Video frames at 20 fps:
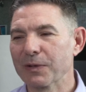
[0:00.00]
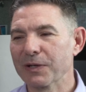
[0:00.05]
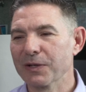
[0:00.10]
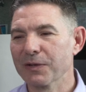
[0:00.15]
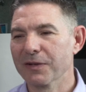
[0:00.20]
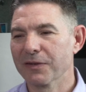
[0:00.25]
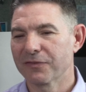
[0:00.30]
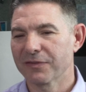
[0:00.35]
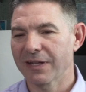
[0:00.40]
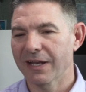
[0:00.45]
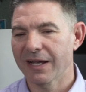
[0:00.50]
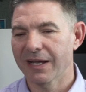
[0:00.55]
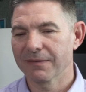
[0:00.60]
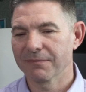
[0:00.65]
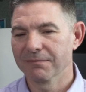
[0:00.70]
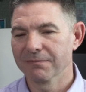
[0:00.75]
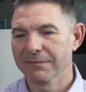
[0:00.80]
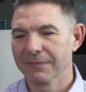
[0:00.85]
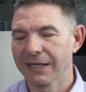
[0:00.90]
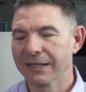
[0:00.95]
you just
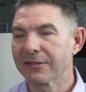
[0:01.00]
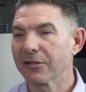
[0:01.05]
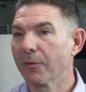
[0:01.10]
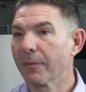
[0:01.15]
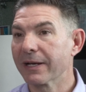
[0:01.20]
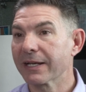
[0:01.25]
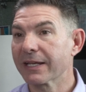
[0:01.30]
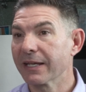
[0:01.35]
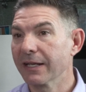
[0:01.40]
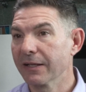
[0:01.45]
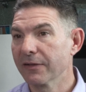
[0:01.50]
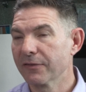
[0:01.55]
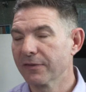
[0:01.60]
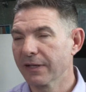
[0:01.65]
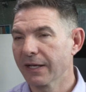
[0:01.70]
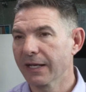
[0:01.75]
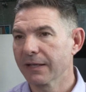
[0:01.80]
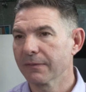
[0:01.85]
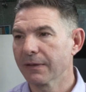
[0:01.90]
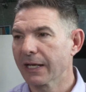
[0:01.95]
said. I tell my kids, and
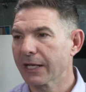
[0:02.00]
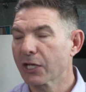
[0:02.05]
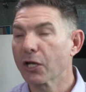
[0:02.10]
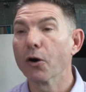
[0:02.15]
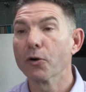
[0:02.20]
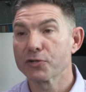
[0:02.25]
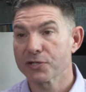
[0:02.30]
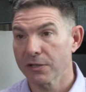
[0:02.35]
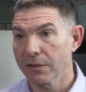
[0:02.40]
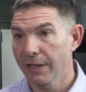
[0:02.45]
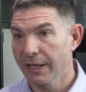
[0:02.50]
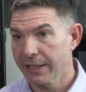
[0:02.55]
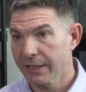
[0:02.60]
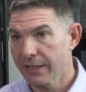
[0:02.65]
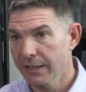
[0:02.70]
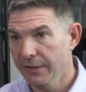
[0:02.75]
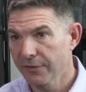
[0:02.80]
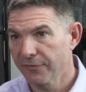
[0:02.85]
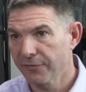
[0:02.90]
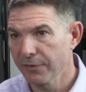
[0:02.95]
I coach a lot of
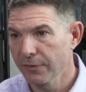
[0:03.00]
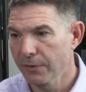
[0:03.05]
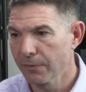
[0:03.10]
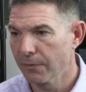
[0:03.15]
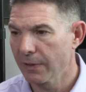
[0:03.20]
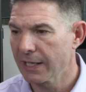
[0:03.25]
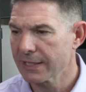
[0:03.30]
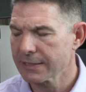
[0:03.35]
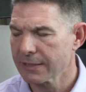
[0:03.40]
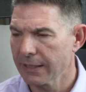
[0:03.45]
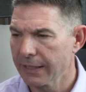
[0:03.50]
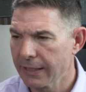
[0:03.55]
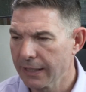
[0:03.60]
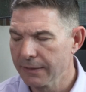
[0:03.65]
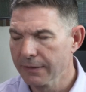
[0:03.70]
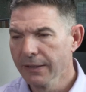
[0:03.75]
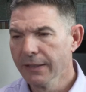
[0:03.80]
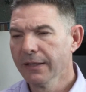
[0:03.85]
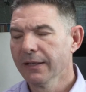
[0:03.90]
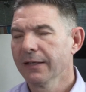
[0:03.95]
kids too in wrestling,
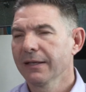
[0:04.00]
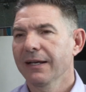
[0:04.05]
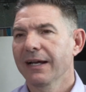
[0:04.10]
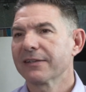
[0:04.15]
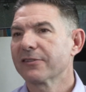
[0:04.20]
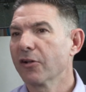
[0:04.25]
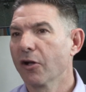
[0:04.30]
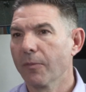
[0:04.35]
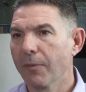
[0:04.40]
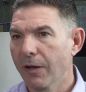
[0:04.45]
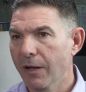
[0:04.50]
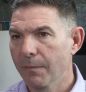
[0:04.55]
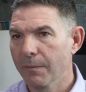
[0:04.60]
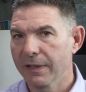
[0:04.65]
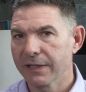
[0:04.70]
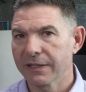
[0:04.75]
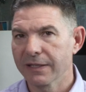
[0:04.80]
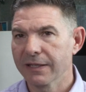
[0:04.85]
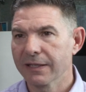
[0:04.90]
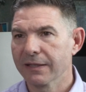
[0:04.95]
and I tell them all, I'm
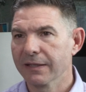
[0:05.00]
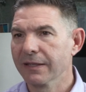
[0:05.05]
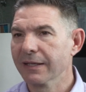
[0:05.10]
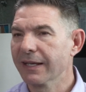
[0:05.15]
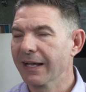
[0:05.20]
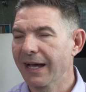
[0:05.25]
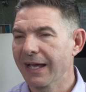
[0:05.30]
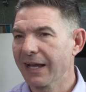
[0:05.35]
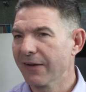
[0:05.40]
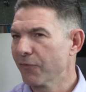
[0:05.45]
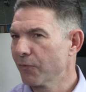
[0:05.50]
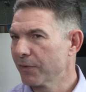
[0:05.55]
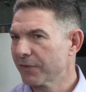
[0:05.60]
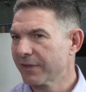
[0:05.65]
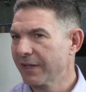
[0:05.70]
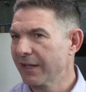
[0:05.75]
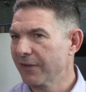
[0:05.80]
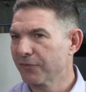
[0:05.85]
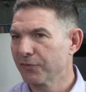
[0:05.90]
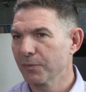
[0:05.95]
like, everyone's
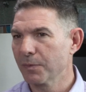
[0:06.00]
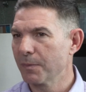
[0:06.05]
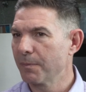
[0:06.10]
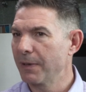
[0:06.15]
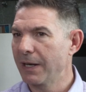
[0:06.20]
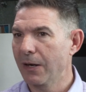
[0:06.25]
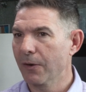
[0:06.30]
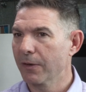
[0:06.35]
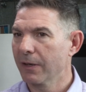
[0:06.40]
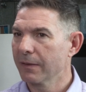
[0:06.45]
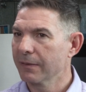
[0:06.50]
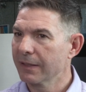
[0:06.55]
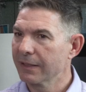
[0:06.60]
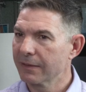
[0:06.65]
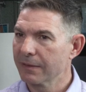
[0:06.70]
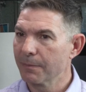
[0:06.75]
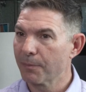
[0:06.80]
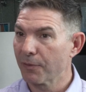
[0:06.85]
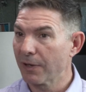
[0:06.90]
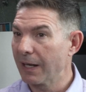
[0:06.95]
got a
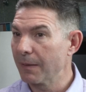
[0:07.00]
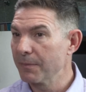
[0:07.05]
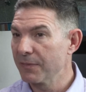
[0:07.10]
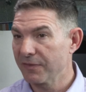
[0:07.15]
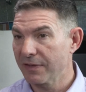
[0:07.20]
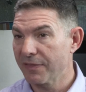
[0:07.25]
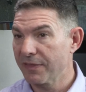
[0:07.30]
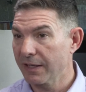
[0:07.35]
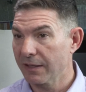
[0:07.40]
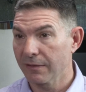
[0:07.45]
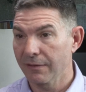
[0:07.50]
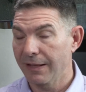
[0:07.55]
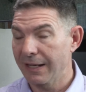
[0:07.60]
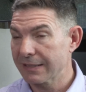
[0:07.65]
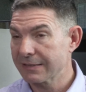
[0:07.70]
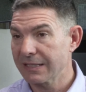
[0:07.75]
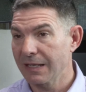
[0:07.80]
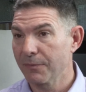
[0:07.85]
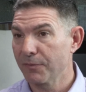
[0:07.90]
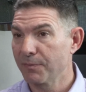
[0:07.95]
superpower. The problem is, I think a lot
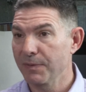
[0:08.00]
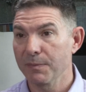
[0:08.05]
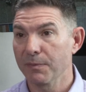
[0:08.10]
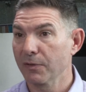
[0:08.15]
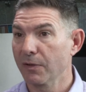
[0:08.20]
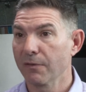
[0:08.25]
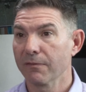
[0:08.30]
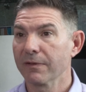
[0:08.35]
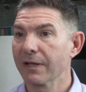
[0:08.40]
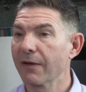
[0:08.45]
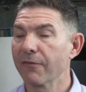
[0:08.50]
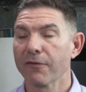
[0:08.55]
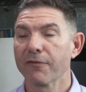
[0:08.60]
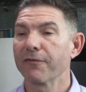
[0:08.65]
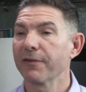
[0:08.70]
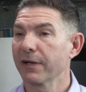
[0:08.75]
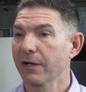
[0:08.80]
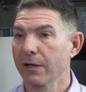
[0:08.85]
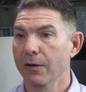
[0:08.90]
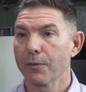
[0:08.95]
of times people don't ever
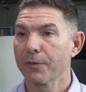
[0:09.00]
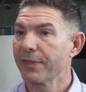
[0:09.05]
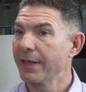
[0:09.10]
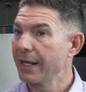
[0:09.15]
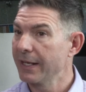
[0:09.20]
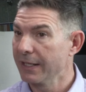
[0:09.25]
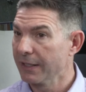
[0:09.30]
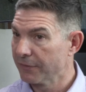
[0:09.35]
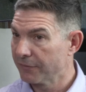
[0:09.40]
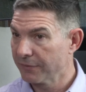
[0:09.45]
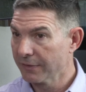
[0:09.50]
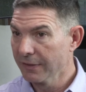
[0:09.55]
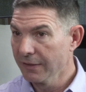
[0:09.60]
figure out what that is.